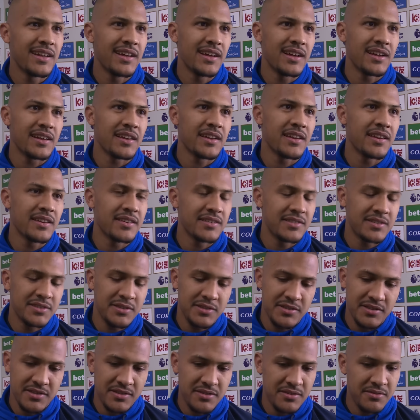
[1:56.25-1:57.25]
again.
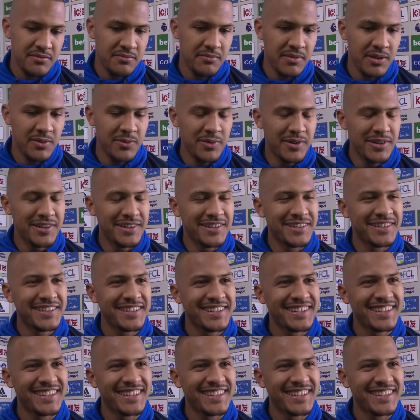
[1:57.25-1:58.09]
It's my world.